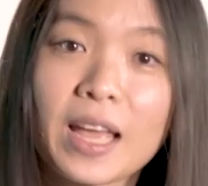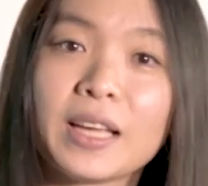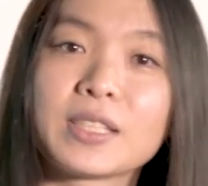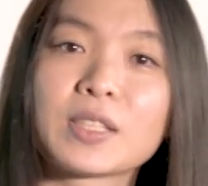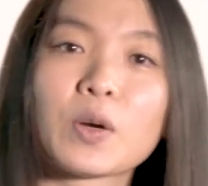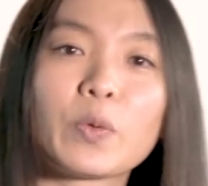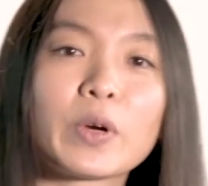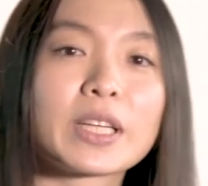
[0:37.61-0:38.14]

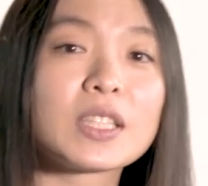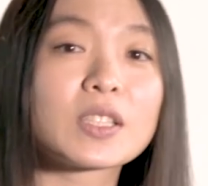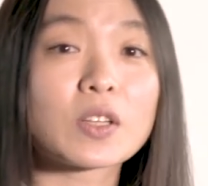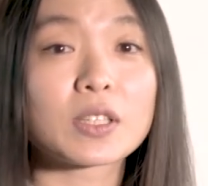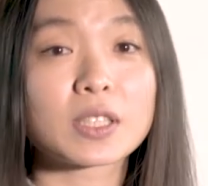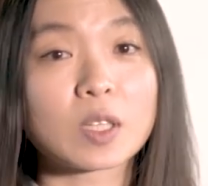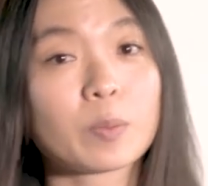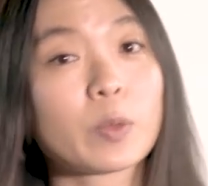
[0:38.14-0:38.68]
So we're going to
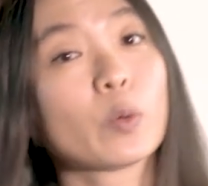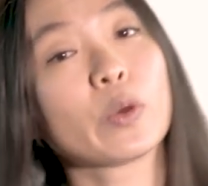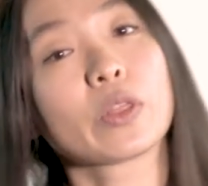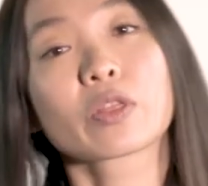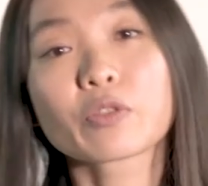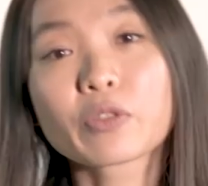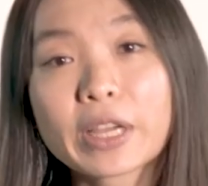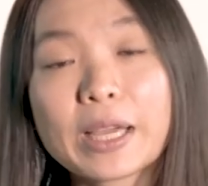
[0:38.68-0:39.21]
start simple
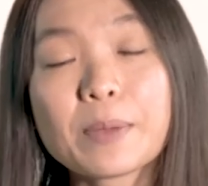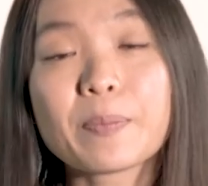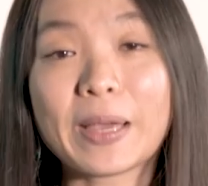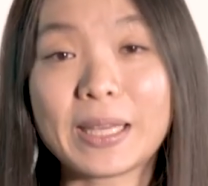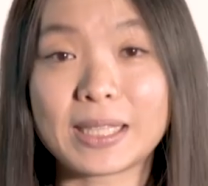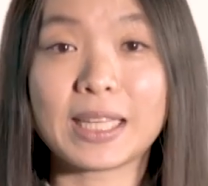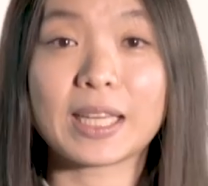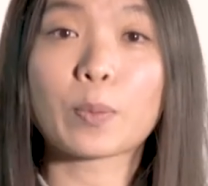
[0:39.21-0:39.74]
with three
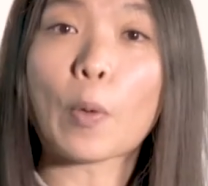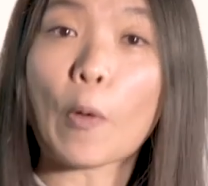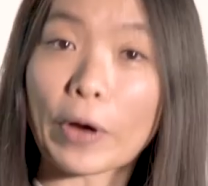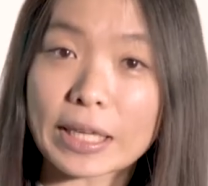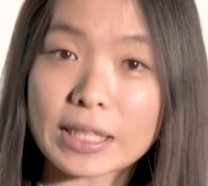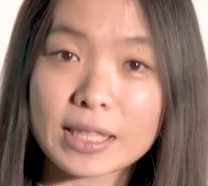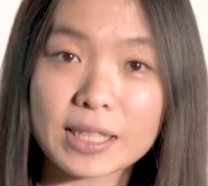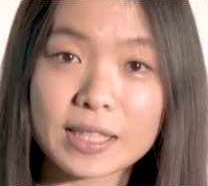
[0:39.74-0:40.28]
basic
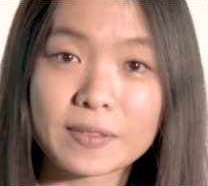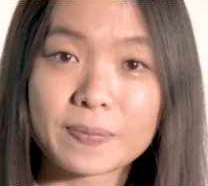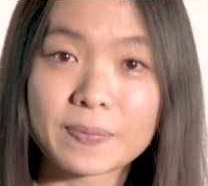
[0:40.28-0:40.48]
points.